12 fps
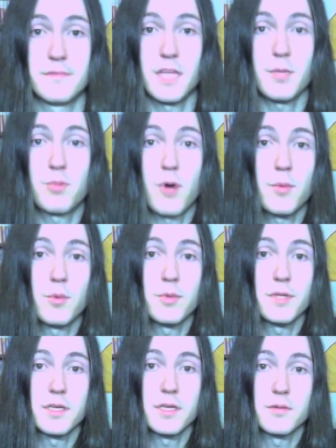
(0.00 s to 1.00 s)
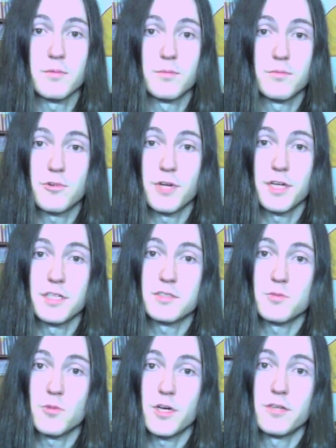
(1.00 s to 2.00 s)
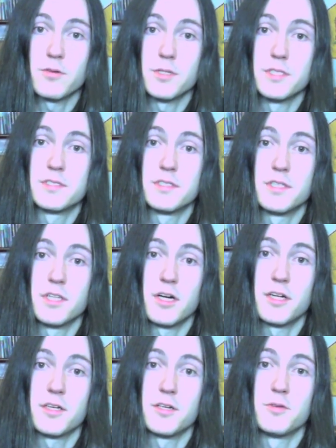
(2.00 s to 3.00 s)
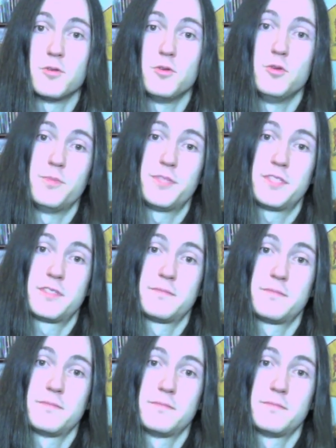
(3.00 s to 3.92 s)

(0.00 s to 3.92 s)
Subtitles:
That probably created some white noise in the audio. Oops.